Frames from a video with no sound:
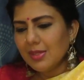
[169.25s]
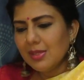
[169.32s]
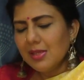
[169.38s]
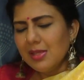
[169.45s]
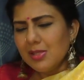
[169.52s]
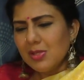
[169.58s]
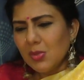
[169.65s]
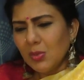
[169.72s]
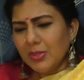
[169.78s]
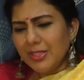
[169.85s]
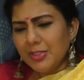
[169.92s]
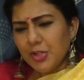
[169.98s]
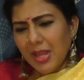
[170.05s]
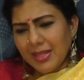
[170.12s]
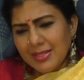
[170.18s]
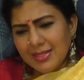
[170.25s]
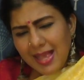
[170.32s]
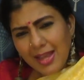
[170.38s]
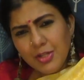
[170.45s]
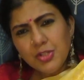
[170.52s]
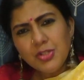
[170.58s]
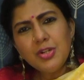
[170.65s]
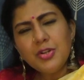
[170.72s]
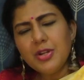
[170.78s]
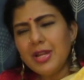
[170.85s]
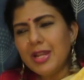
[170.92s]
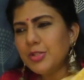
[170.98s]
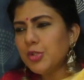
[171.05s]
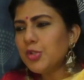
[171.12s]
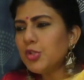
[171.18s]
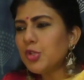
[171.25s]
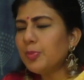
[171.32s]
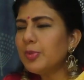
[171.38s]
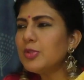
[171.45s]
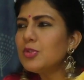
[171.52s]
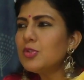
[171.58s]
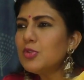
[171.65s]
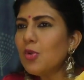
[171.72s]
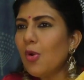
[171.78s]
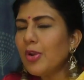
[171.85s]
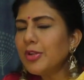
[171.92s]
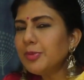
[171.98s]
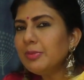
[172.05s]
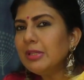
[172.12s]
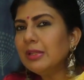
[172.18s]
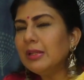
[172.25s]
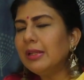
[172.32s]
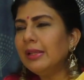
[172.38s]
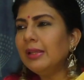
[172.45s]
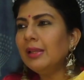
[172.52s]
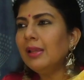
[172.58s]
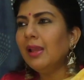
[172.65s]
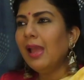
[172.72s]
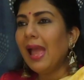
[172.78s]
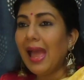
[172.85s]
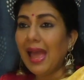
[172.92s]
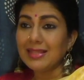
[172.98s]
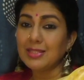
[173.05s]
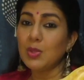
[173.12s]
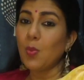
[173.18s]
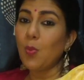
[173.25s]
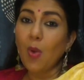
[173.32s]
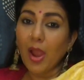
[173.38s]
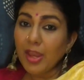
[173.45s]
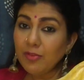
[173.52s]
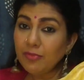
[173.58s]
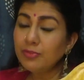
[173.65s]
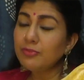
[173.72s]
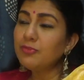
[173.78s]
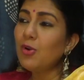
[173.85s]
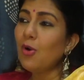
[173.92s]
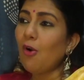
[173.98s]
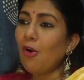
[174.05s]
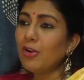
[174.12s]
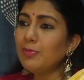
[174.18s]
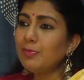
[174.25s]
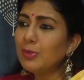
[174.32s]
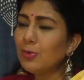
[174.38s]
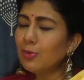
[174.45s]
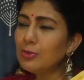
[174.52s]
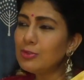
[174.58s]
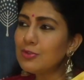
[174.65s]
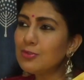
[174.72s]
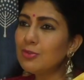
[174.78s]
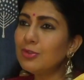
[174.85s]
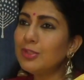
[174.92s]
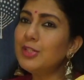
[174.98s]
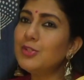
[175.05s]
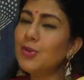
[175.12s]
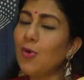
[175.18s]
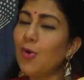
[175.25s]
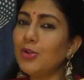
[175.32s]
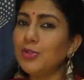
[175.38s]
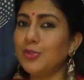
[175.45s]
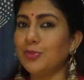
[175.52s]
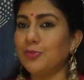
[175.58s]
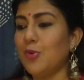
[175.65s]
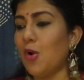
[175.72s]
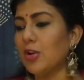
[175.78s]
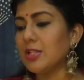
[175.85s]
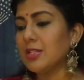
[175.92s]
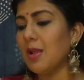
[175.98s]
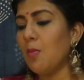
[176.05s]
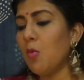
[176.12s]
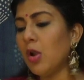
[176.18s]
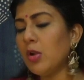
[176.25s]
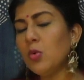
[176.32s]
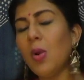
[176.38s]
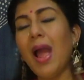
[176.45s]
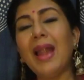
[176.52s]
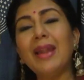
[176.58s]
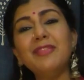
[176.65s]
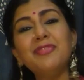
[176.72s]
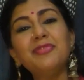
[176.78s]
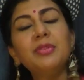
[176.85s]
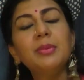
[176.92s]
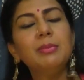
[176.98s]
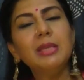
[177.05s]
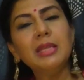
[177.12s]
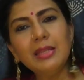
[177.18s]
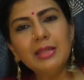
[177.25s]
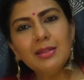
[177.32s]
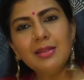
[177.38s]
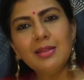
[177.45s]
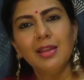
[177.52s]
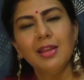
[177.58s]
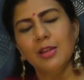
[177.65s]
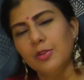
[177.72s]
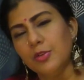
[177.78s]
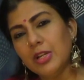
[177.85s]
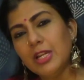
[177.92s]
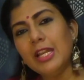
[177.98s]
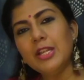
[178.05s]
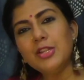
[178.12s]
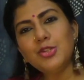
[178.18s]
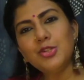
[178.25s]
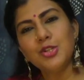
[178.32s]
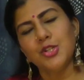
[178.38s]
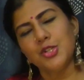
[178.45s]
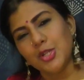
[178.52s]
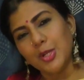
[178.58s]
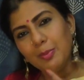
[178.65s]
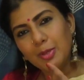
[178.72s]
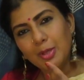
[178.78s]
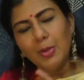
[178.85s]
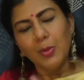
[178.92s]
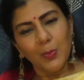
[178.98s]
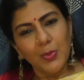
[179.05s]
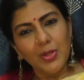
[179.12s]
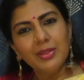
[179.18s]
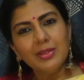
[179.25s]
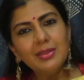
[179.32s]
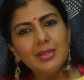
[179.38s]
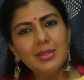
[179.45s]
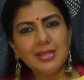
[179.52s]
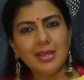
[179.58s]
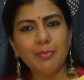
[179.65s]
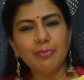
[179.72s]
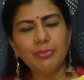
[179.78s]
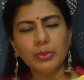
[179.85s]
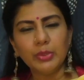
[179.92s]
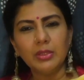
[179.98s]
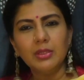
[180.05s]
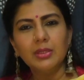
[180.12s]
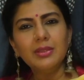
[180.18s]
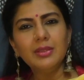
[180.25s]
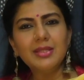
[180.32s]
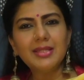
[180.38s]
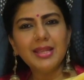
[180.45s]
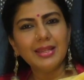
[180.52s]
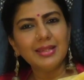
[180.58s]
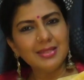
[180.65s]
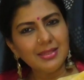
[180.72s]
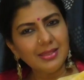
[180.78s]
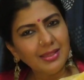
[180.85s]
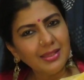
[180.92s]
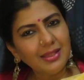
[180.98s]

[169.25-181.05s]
So the transactional relationship is not merely as the wife of God, but also the daughter of God, someone who had a familial relationship with the temple, the deity,